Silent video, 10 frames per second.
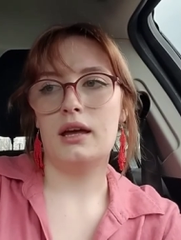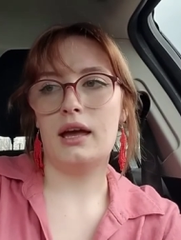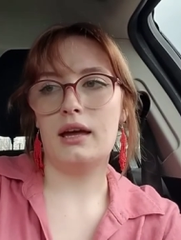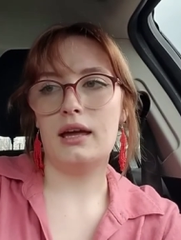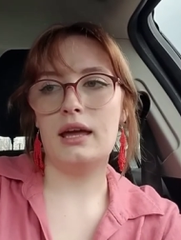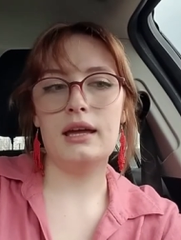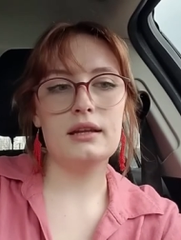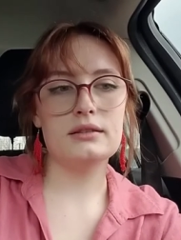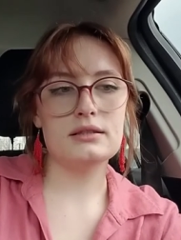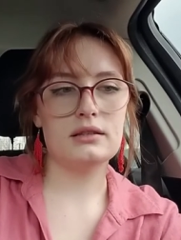at
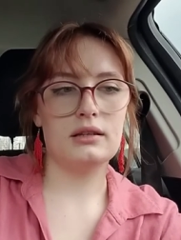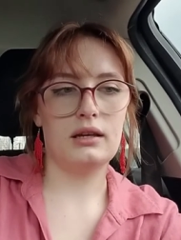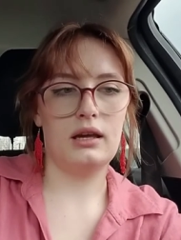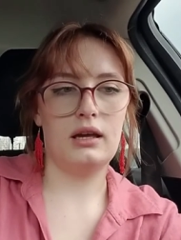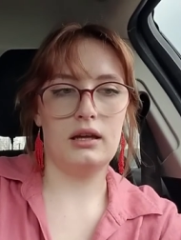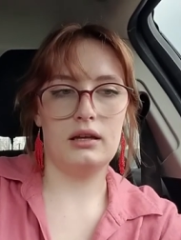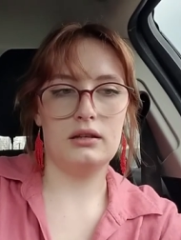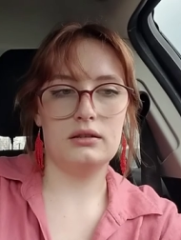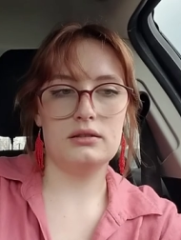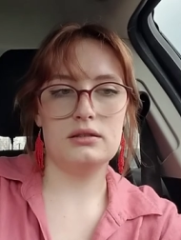8
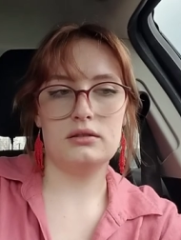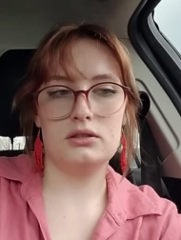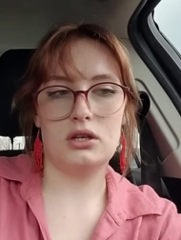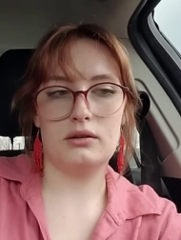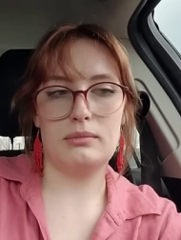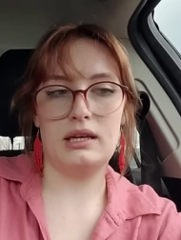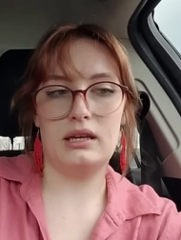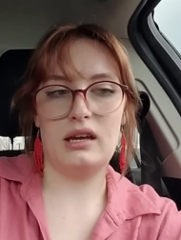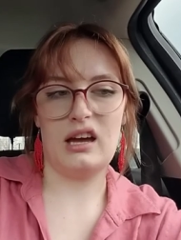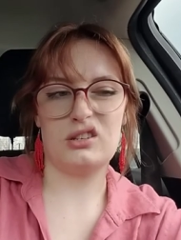and took
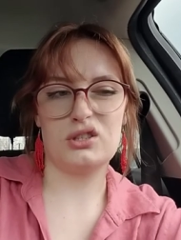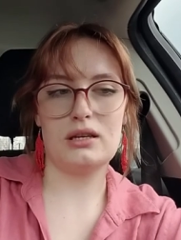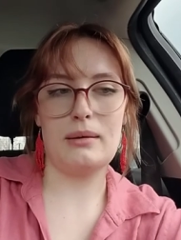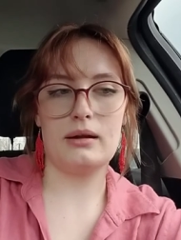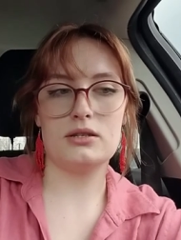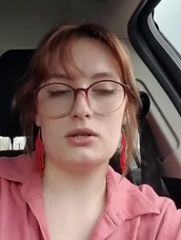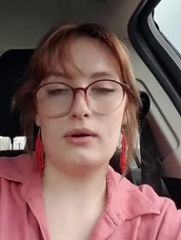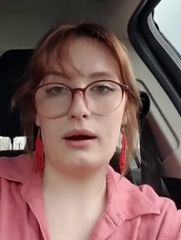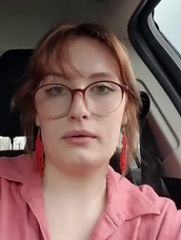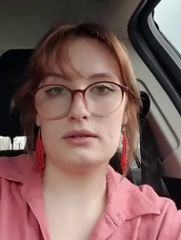me actually about
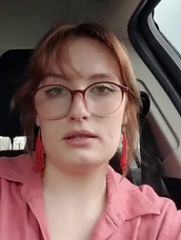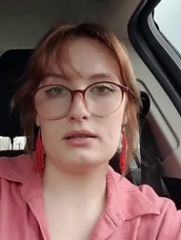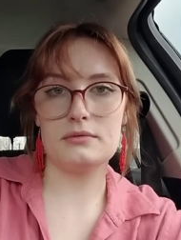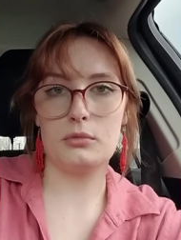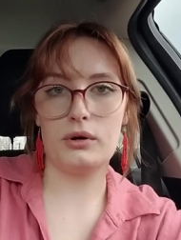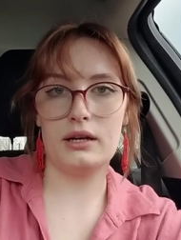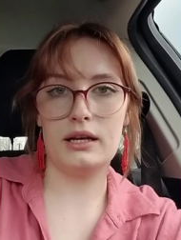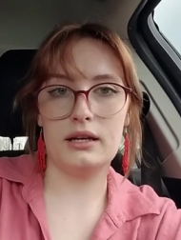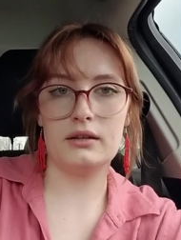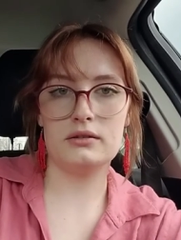two hours this
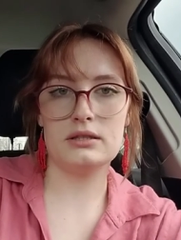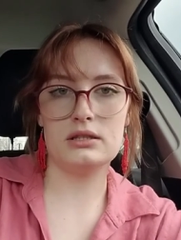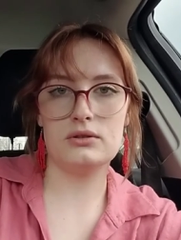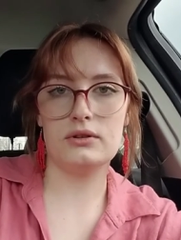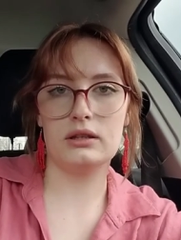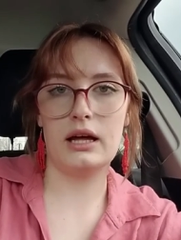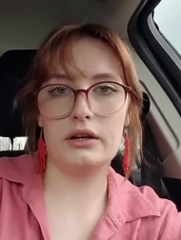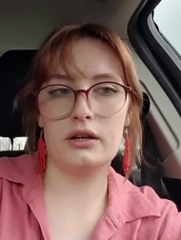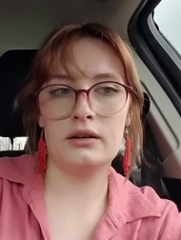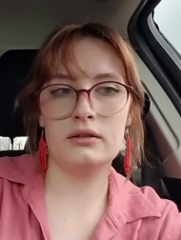morning to do the
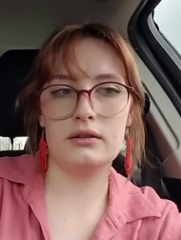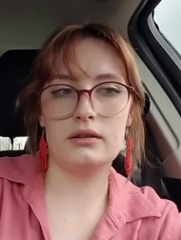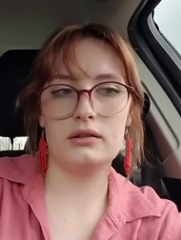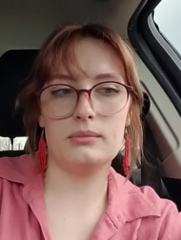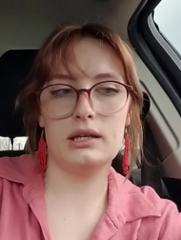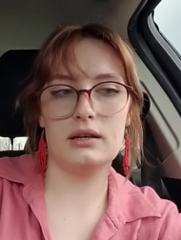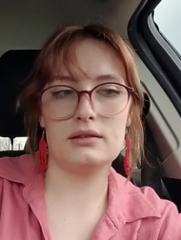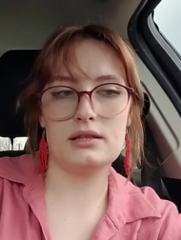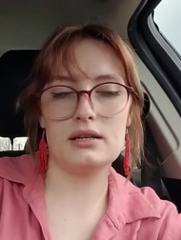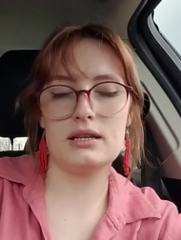letter
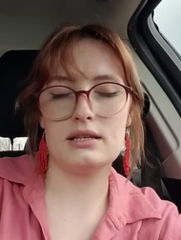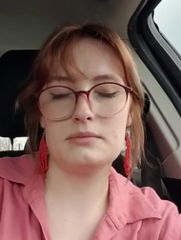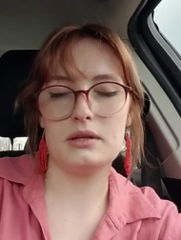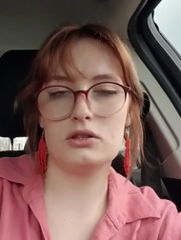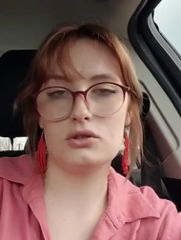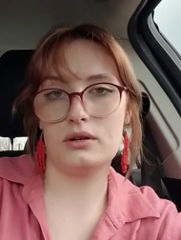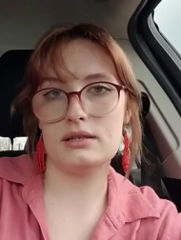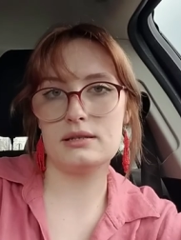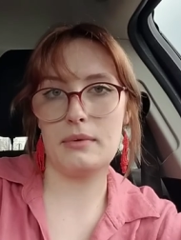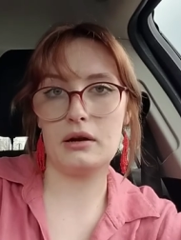because that takes me the
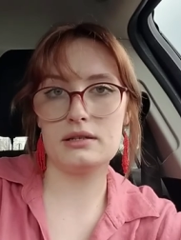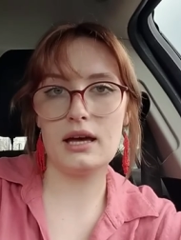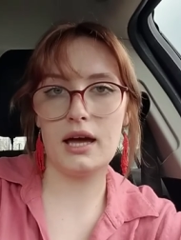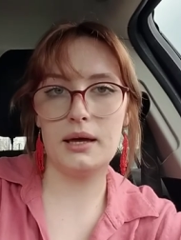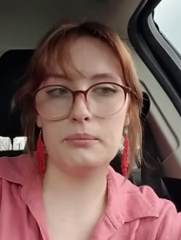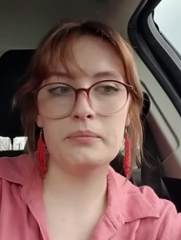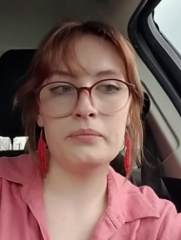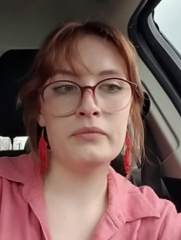shortest amount of time